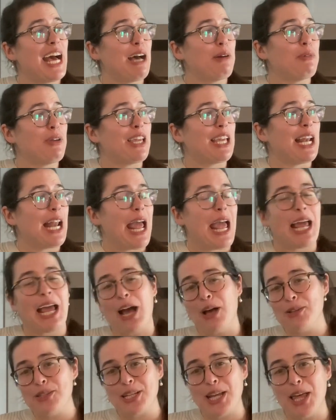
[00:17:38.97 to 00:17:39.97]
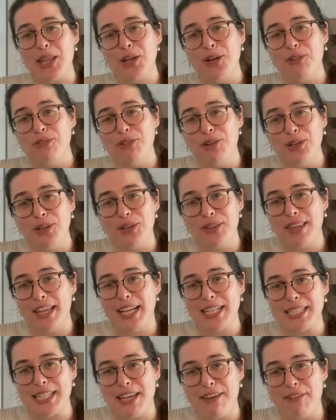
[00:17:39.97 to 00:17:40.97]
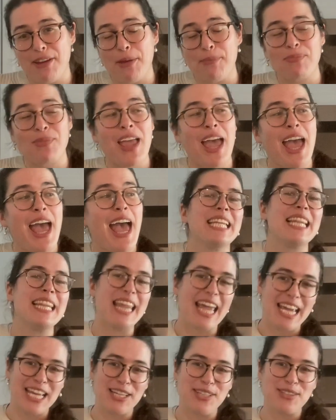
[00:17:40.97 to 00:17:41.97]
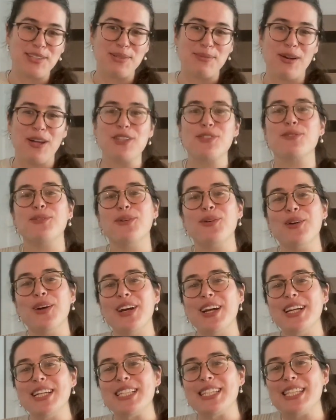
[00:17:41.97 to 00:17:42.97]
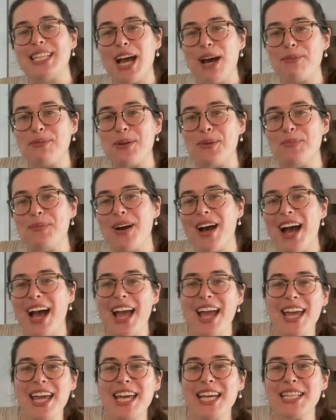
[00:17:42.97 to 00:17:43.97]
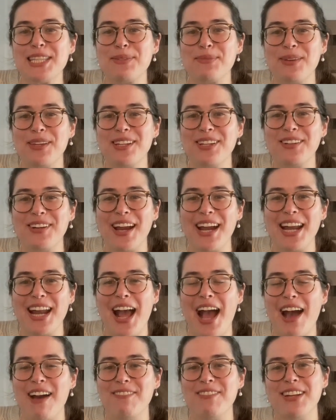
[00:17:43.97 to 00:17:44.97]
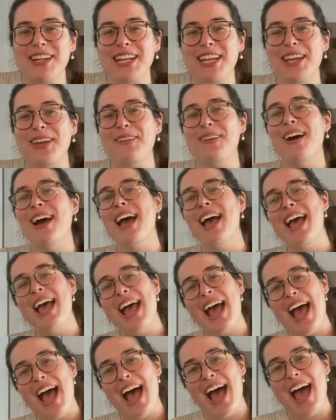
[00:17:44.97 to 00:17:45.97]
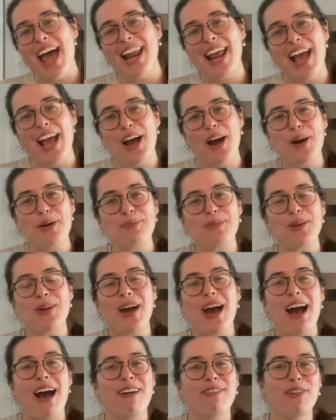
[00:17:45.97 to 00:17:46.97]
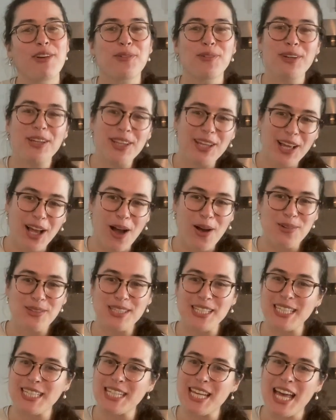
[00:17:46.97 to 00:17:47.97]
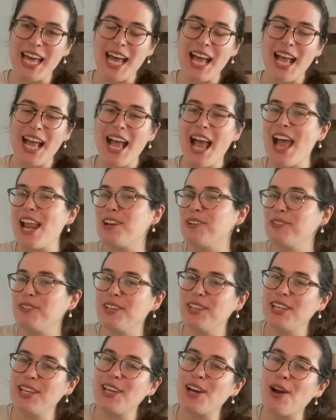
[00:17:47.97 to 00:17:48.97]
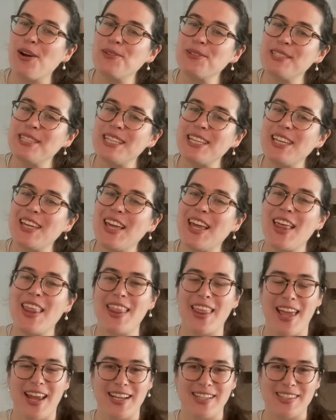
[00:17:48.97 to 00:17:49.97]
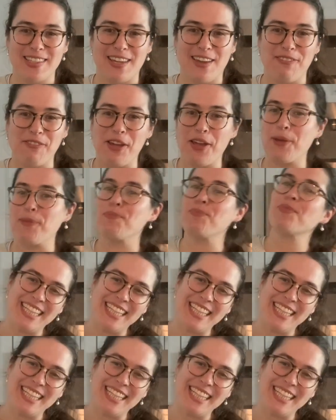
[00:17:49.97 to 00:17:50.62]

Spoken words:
we can hang out together for Thanksgiving. Thank you so much for stopping by. It's been great having you, and I hope you have a really cozy day and a really cozy Thanksgiving.